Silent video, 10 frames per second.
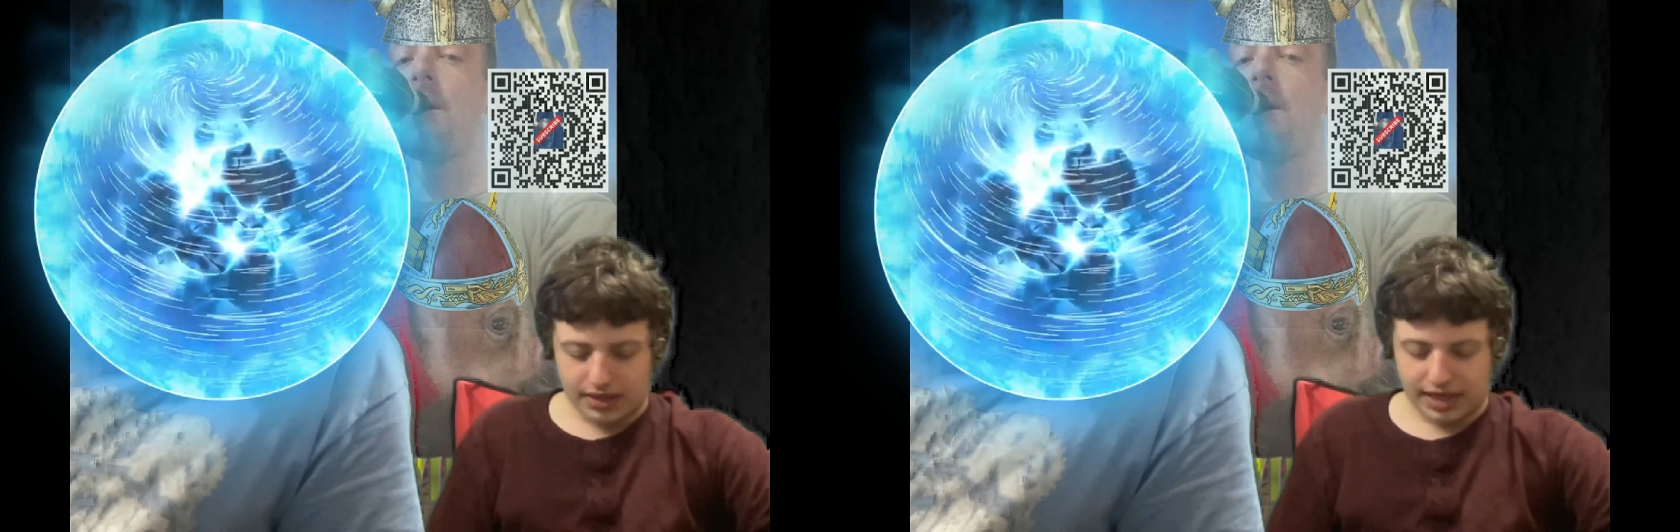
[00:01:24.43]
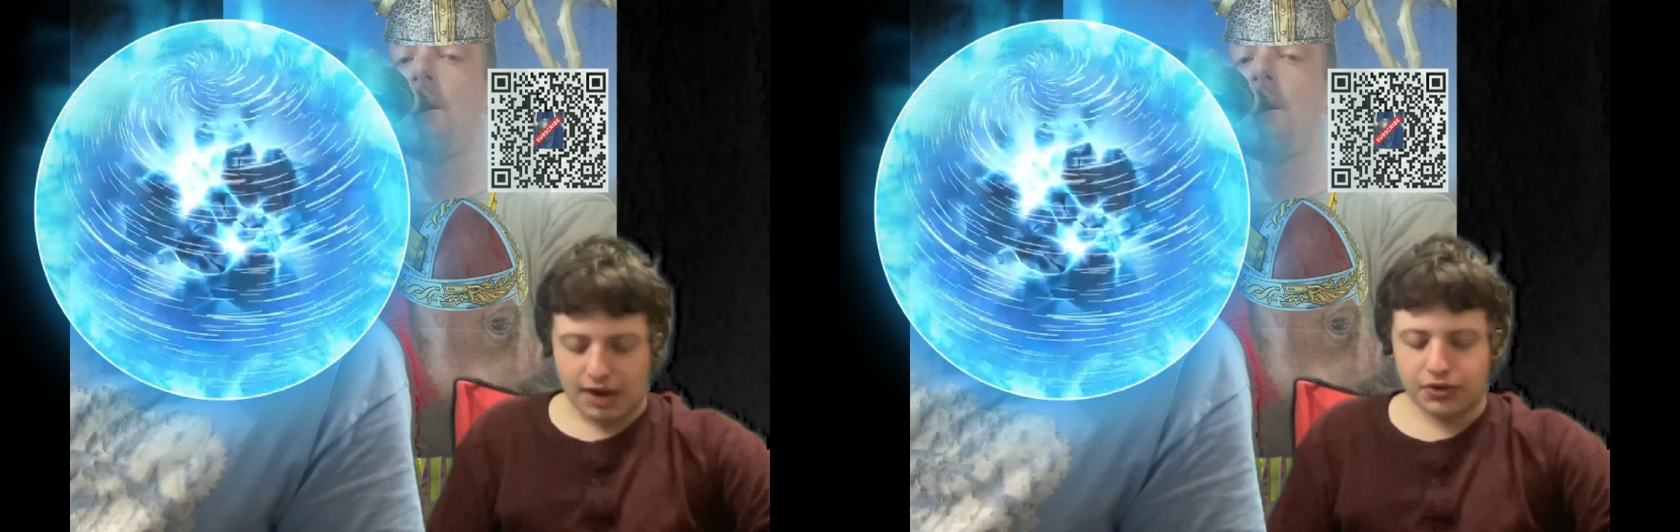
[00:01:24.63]

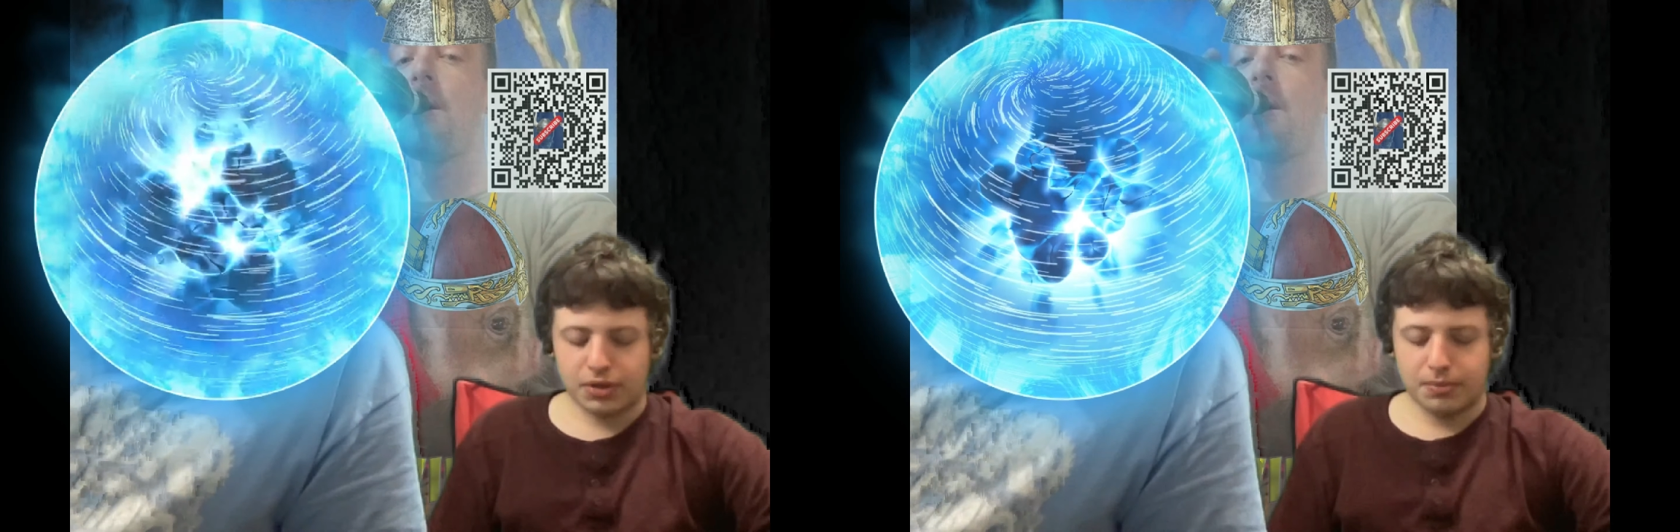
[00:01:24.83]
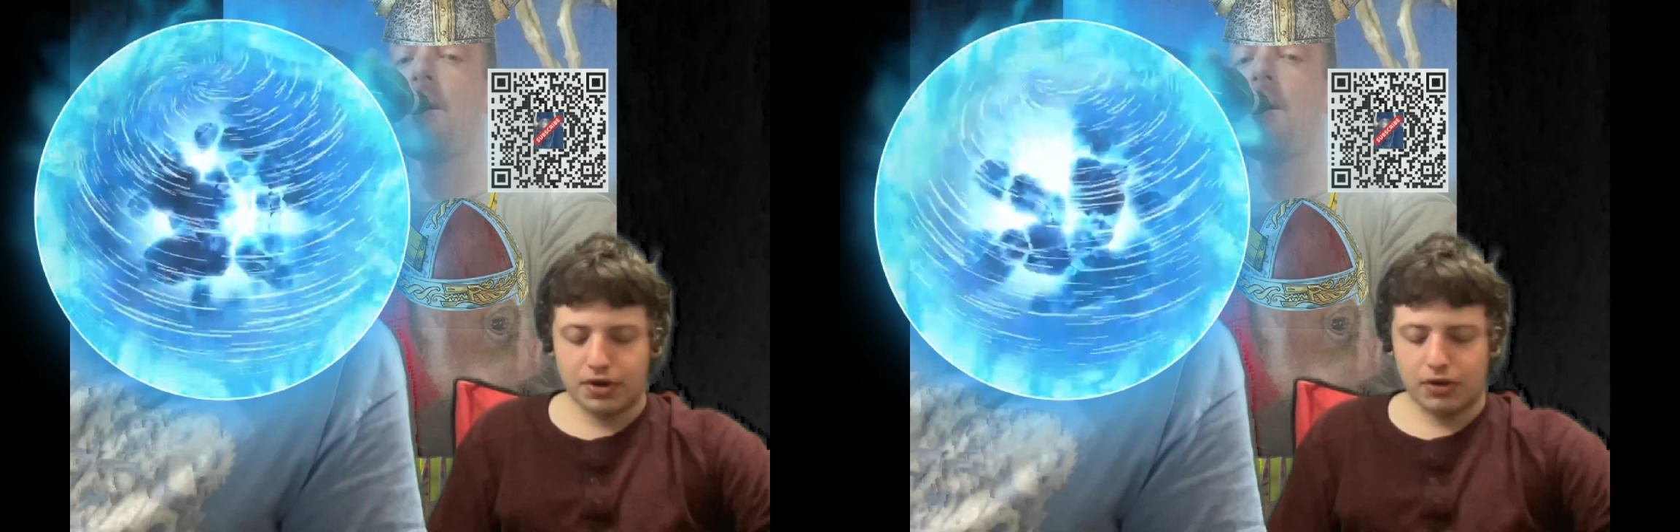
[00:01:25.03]

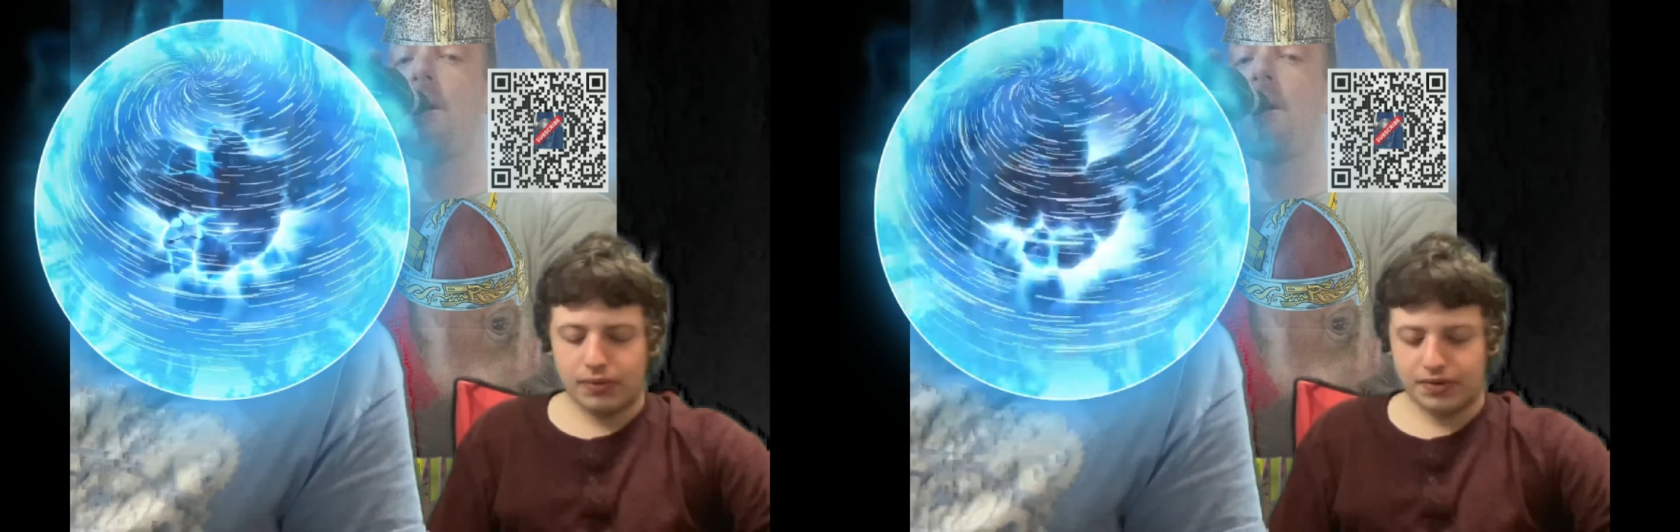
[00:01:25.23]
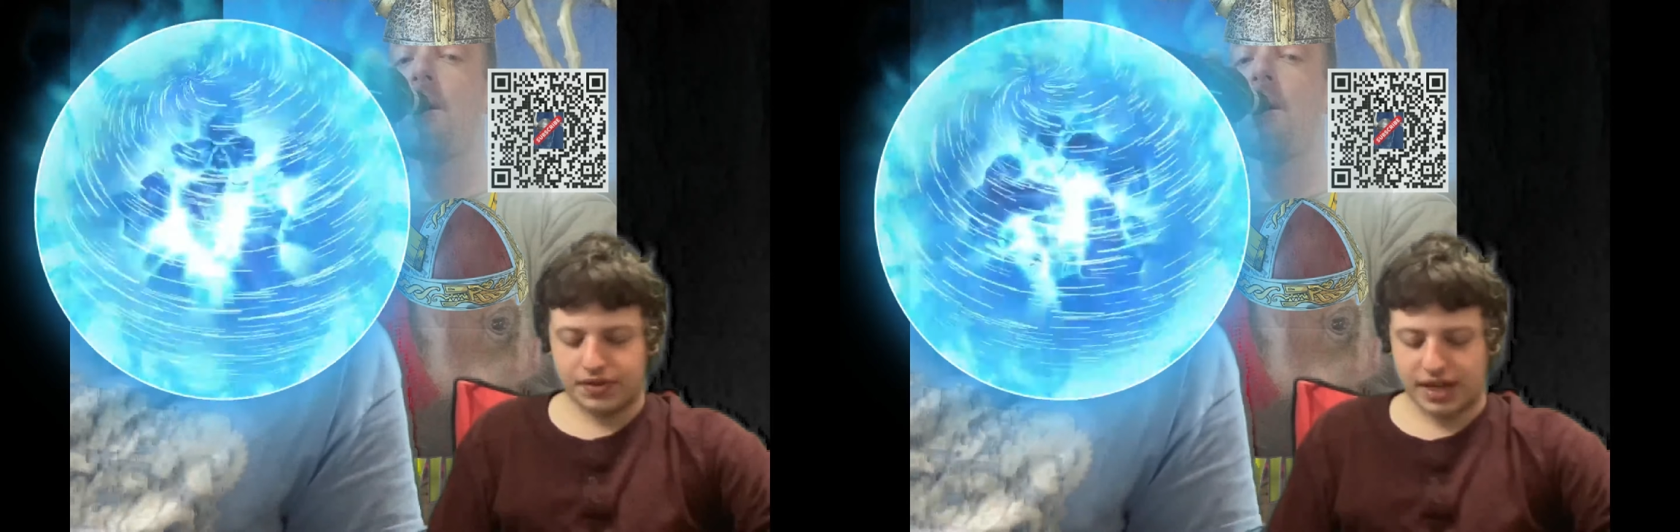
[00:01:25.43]
Counter mode
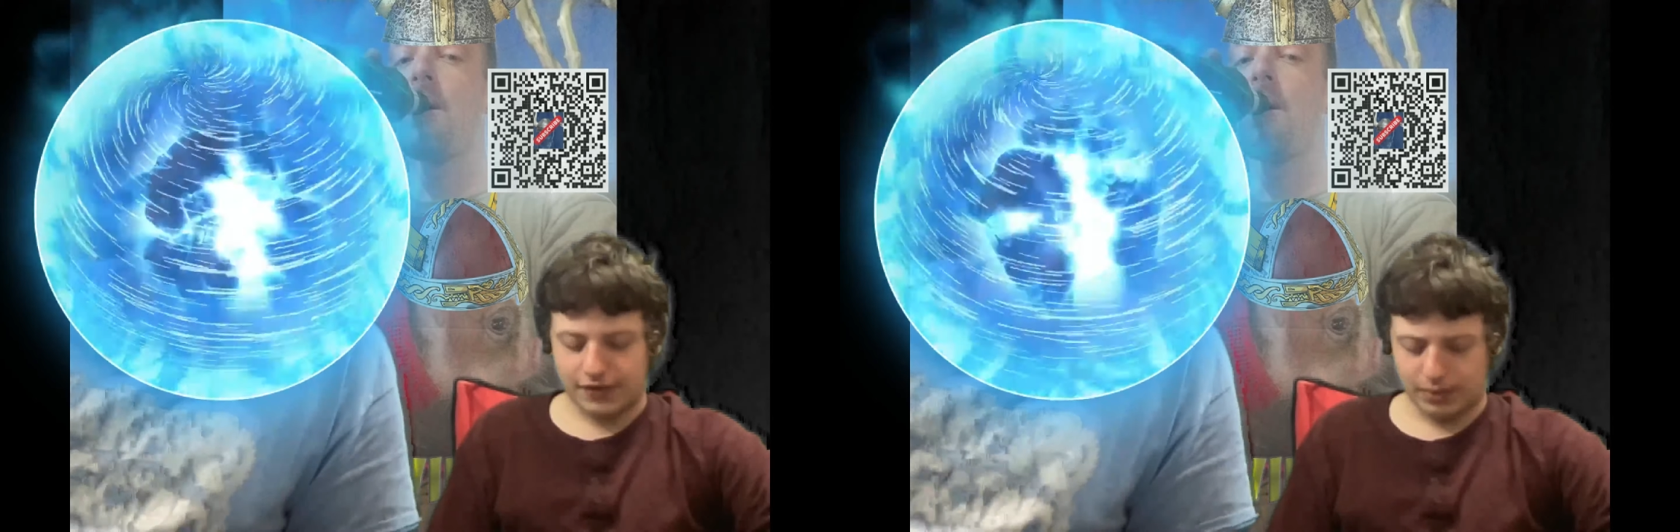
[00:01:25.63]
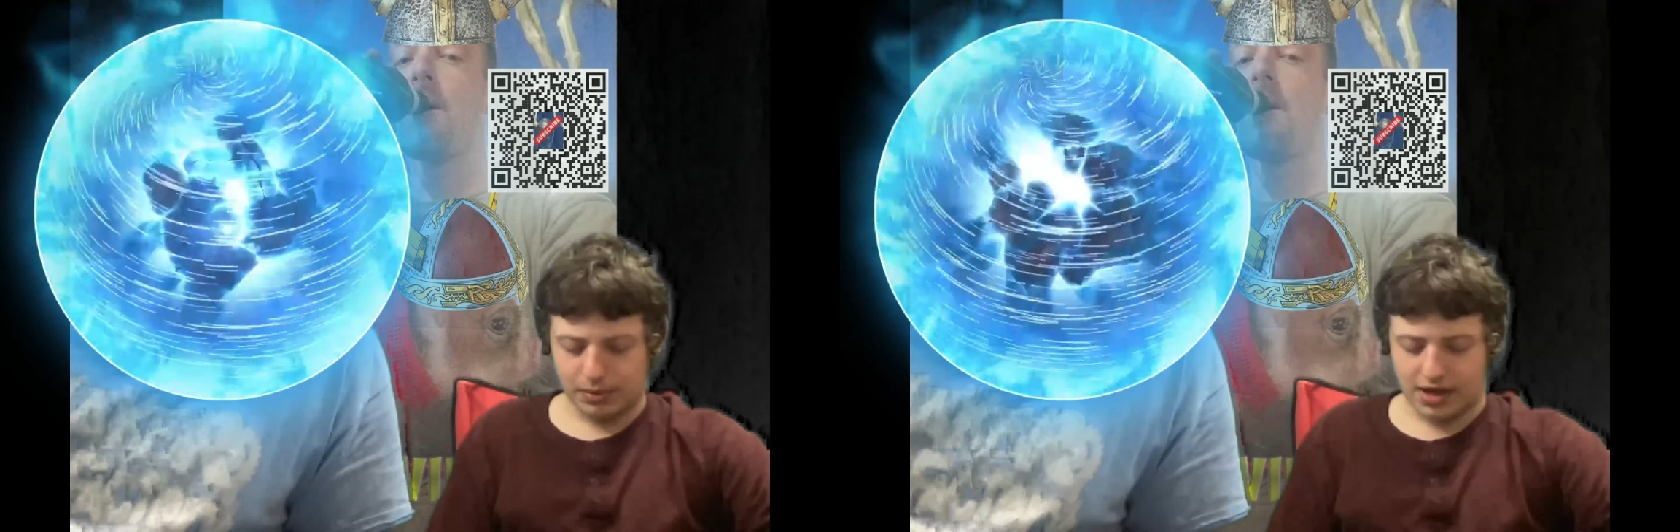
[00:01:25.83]
with
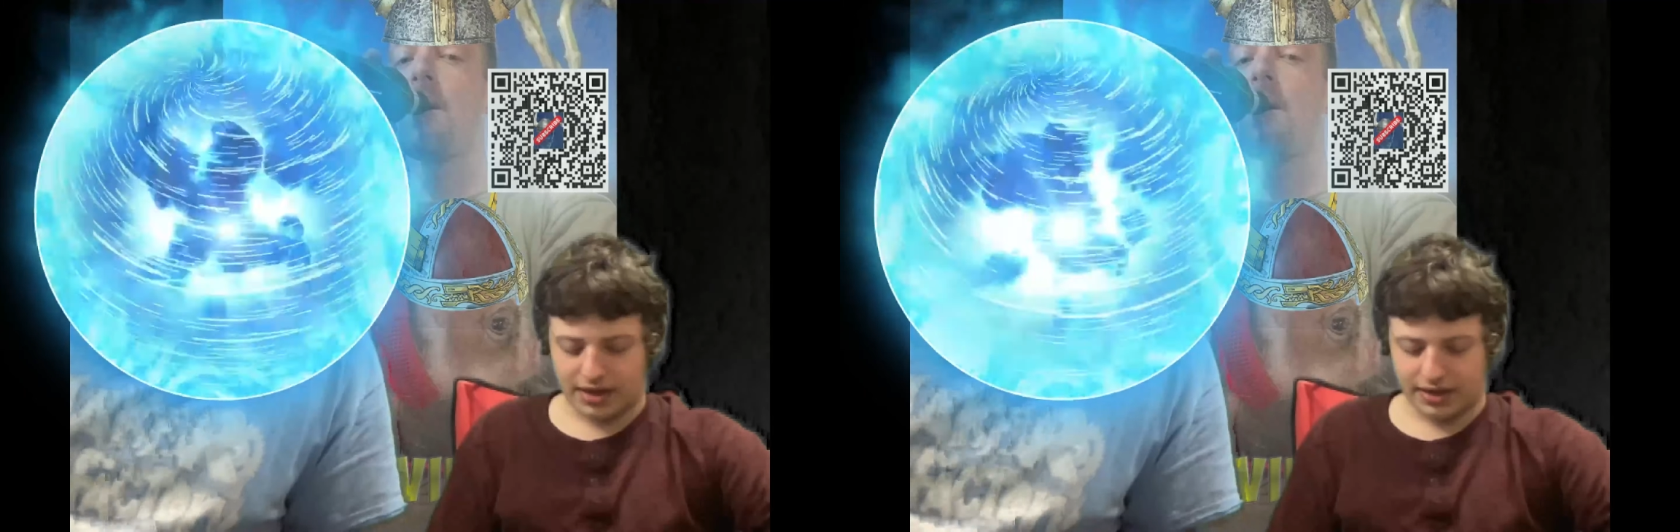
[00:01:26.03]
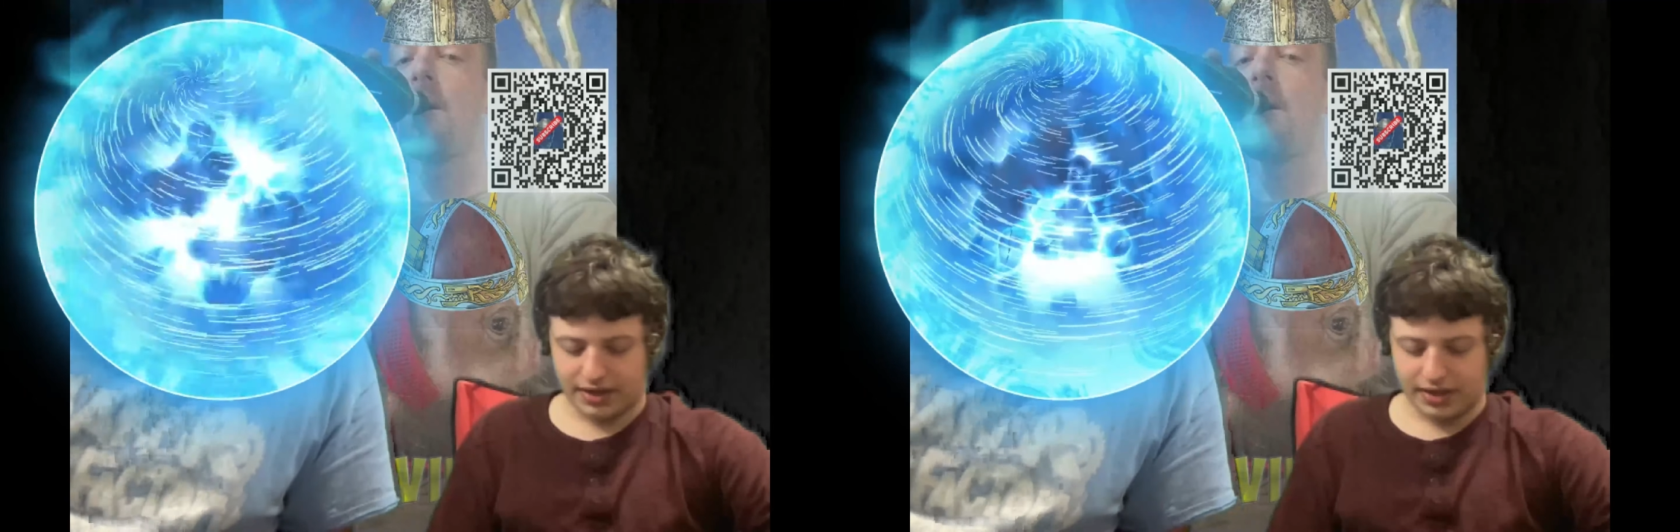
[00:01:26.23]
cipher block,